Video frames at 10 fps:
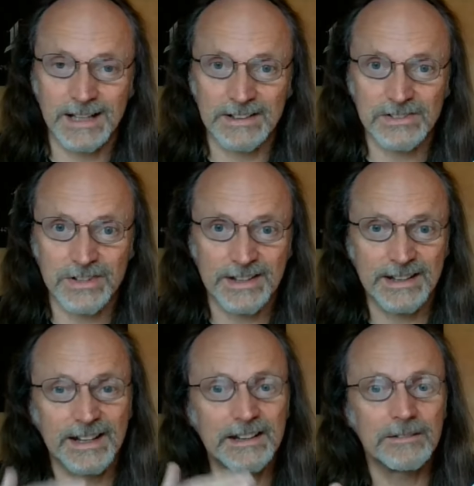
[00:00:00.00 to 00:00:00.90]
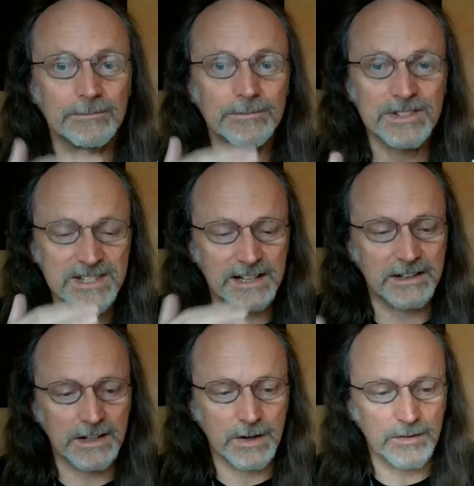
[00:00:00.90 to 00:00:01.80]
extra thin,
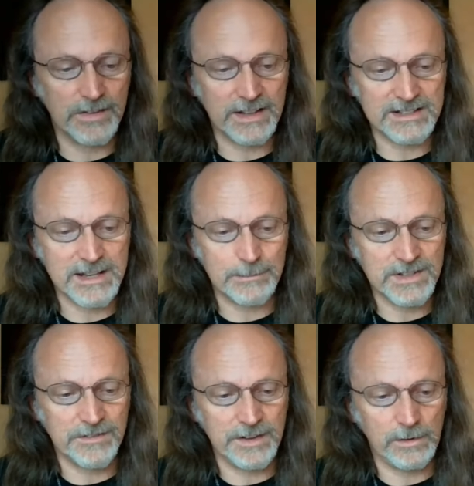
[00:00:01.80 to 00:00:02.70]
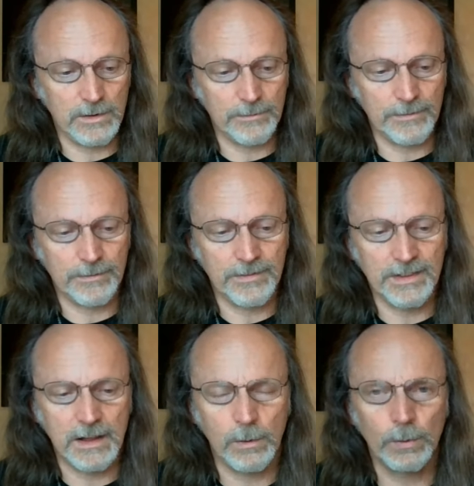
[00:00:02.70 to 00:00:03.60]
sanded over, that's had to fill
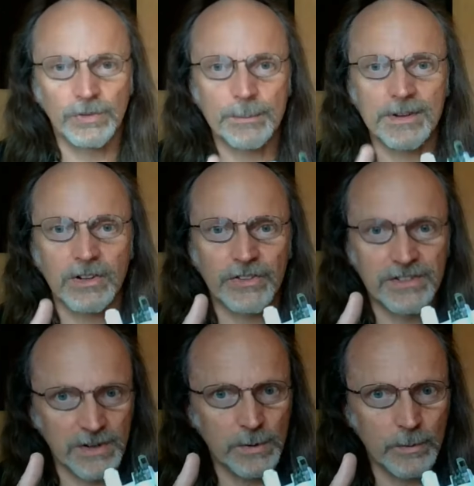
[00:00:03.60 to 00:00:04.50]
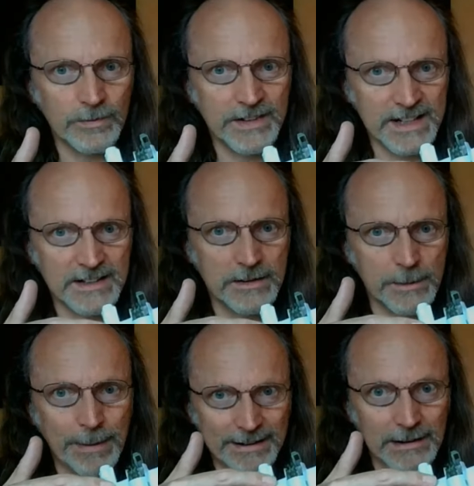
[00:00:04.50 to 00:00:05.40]
the holes in, because they do need the
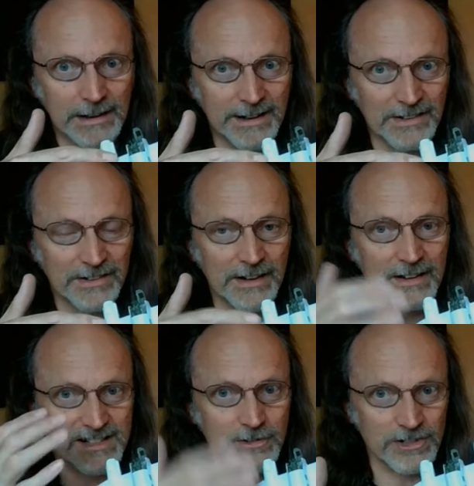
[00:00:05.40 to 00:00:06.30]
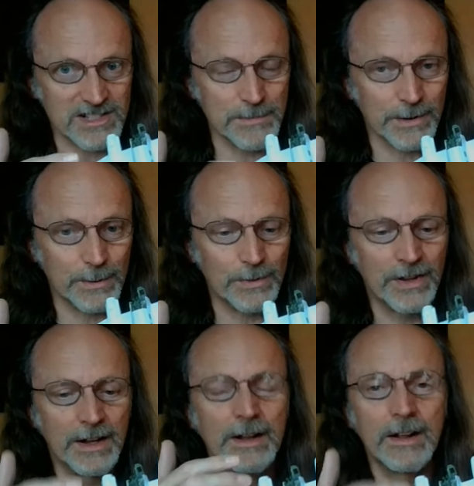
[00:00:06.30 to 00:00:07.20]
panel lines there. It's not smooth,
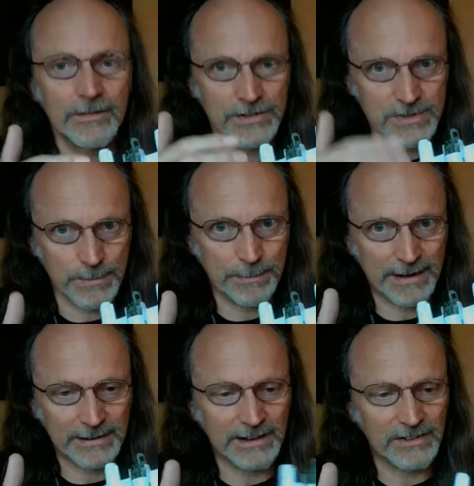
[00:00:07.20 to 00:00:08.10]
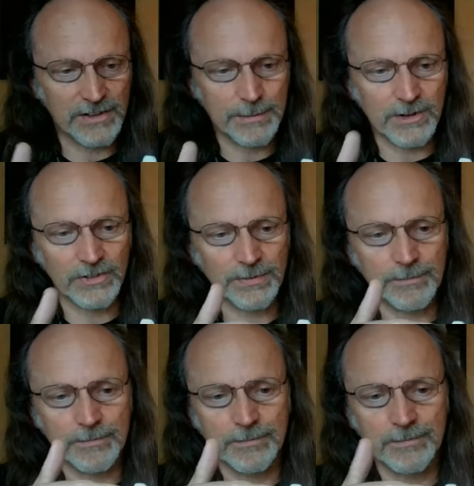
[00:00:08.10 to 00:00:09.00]
there should be panel lines there, because
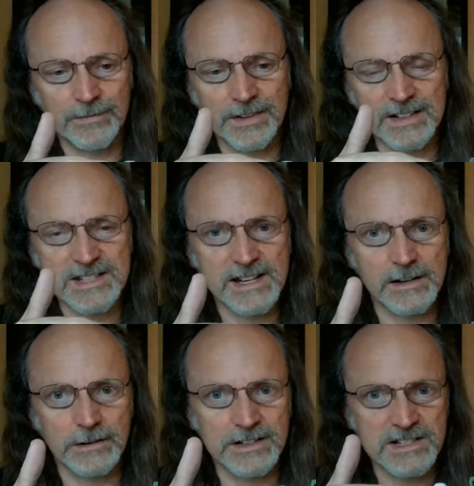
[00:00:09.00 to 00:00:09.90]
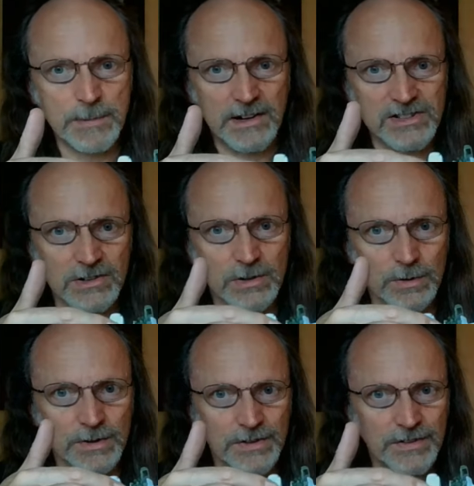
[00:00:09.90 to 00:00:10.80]
these here are inspection
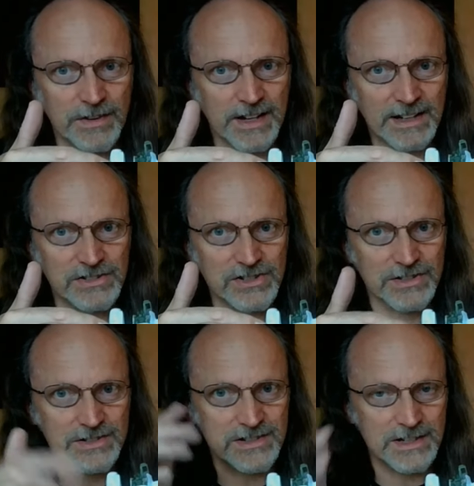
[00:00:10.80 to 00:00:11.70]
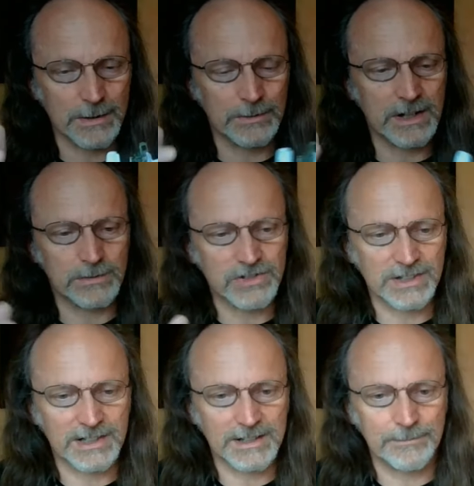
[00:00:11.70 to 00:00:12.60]
covers for the engines, so don't
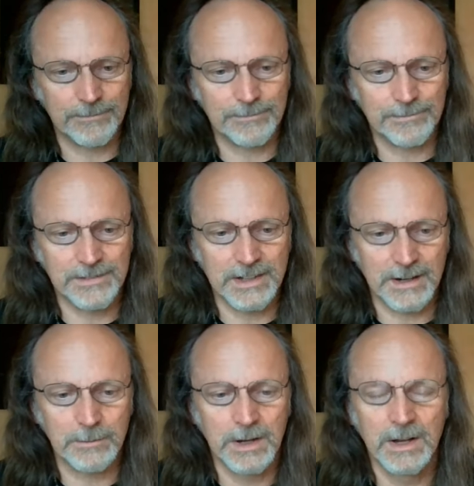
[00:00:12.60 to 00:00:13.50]
try, you know,